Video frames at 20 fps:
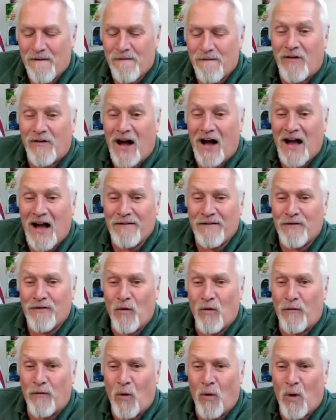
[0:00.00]

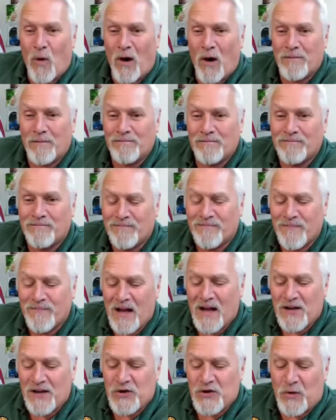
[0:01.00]
504.
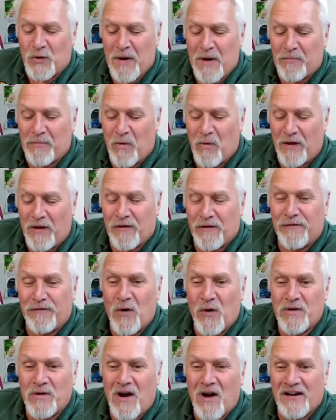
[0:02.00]
Do you remember what the
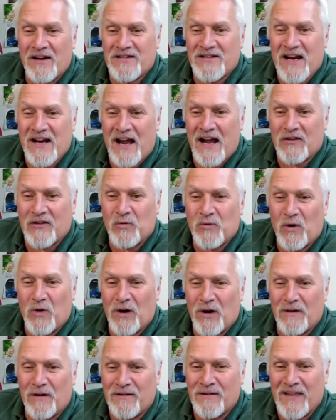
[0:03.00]
phone contacts
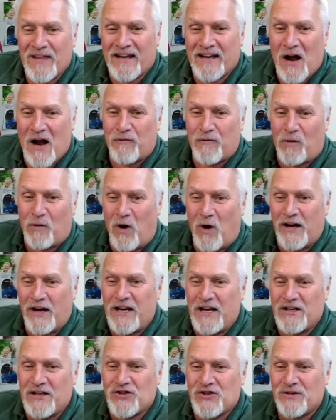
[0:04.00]
were that count for one
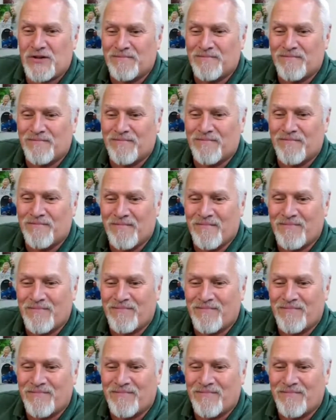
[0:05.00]
each? Yeah.